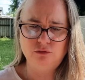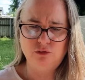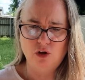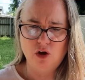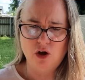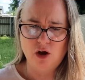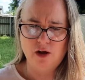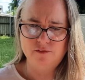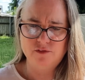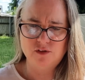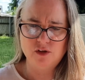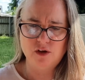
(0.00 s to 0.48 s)

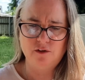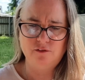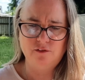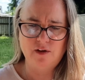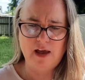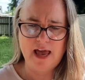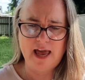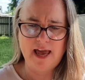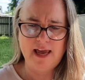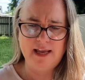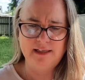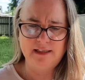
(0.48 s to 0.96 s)
lives of
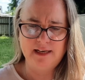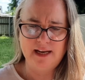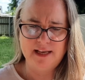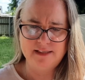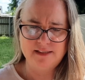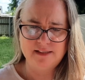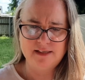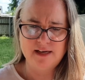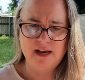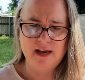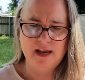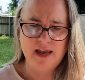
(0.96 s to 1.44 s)
Anne
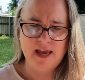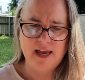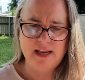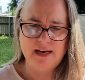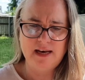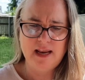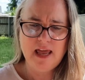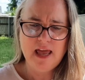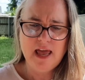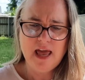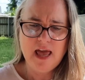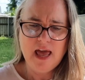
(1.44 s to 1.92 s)
Lister and
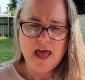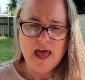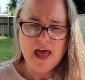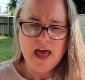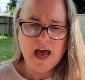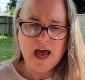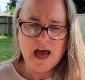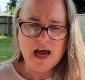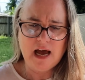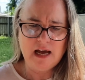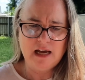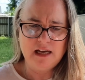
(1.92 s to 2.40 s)

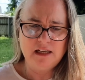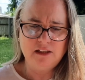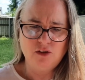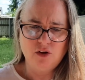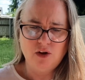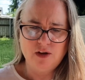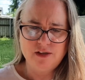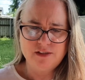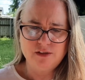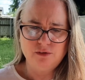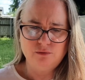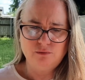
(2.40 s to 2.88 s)

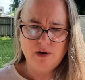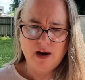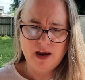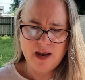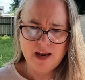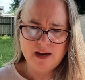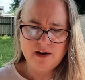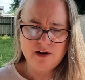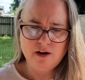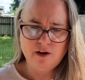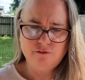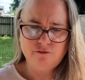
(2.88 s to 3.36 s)
Eliza
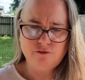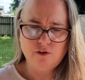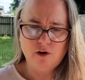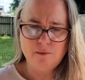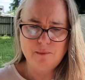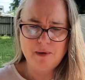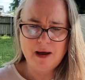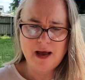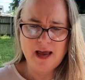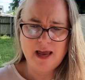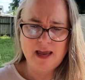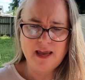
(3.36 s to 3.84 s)
Rein,
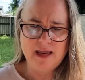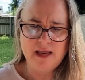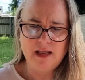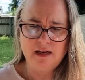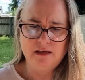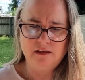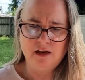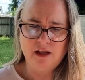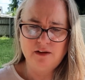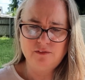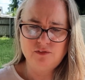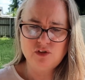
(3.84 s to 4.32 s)
form a
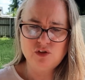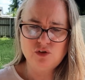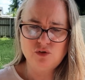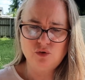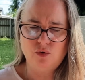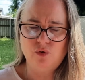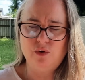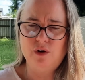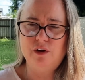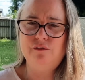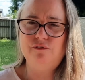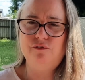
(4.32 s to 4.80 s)
love
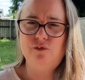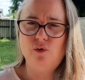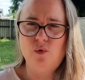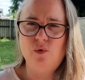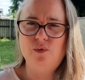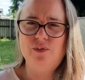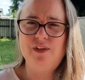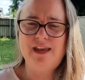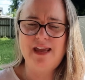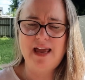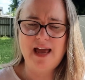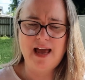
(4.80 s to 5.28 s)
story for
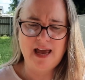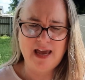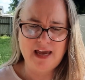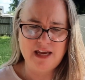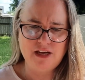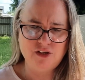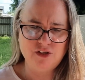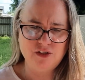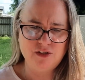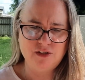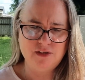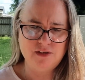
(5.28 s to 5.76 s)
the
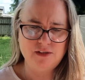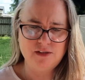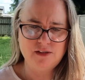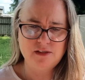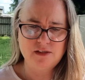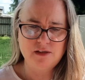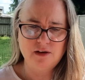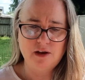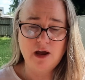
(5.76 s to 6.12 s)
ages.